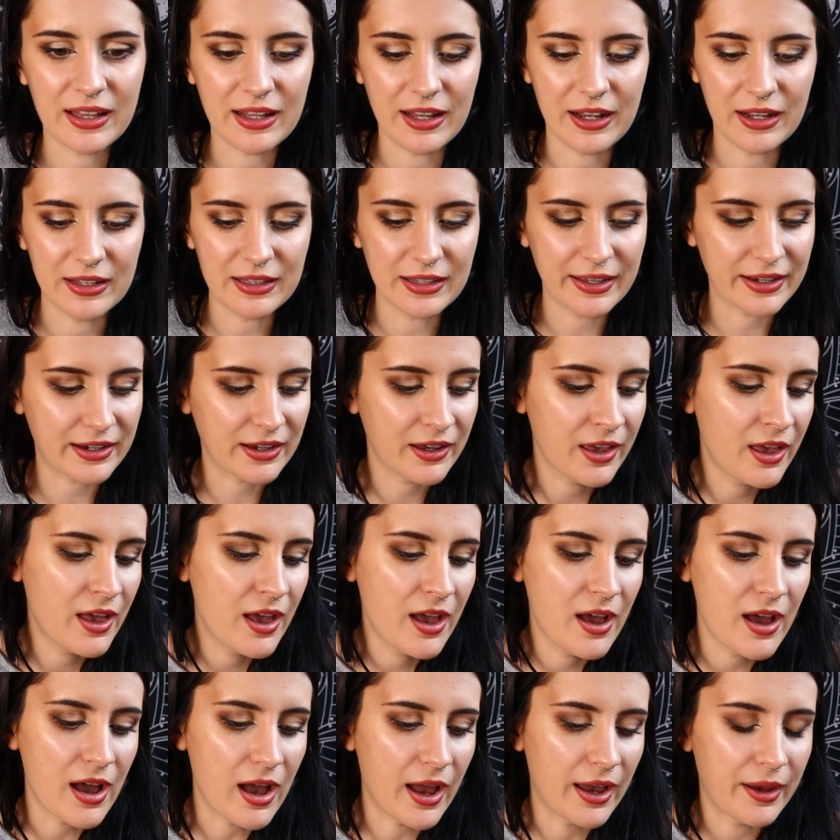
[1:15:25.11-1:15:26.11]
Uh, like,
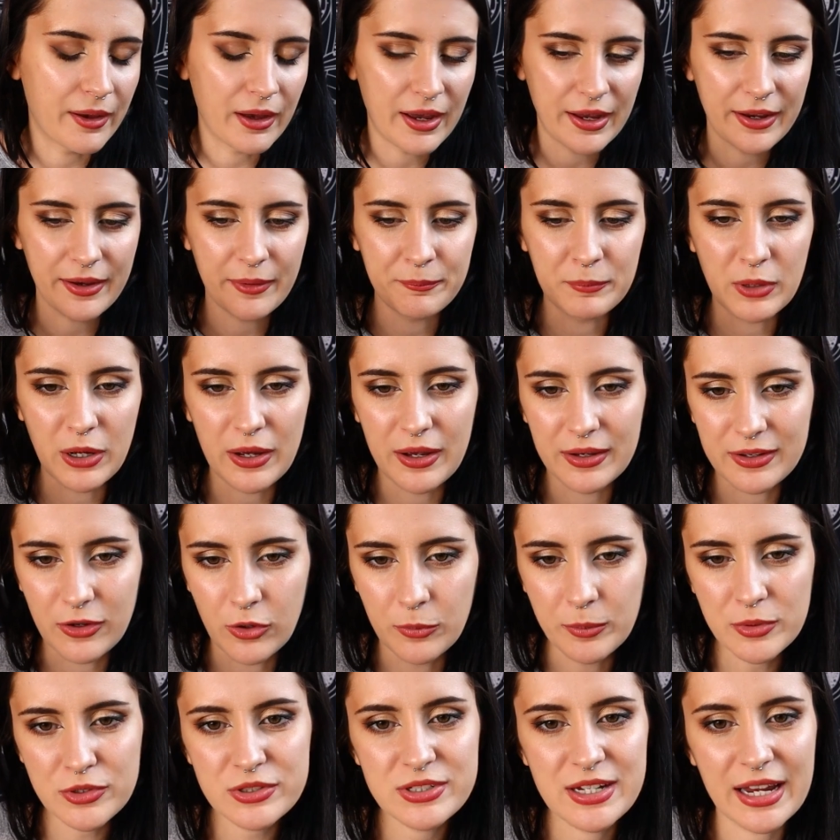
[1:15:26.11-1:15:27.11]
I, I am
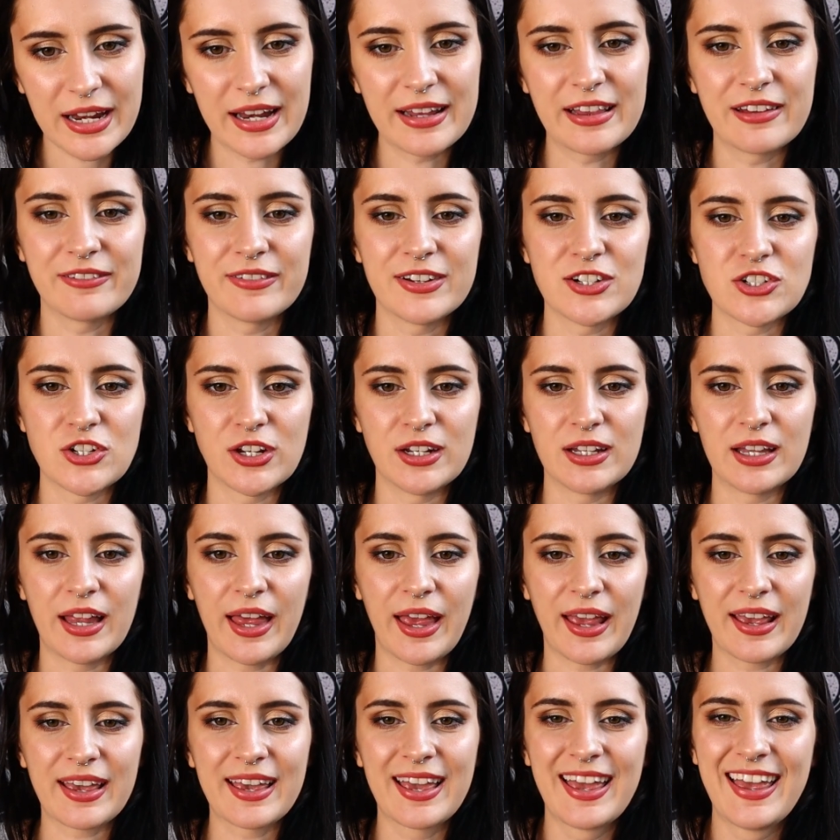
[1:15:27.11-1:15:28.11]
almost getting the vision,
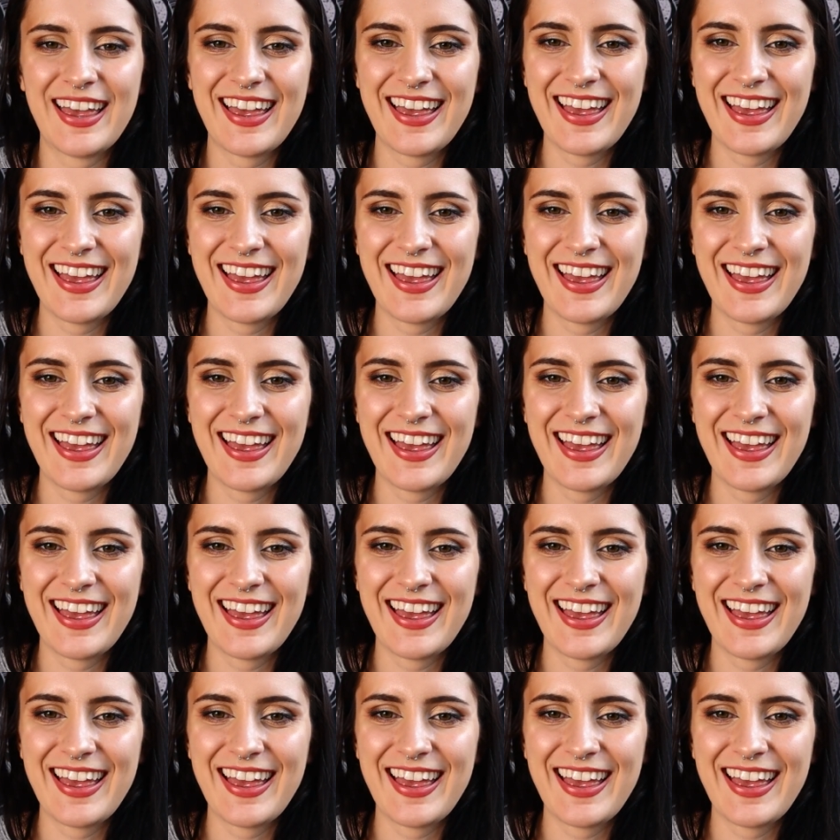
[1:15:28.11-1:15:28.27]
like,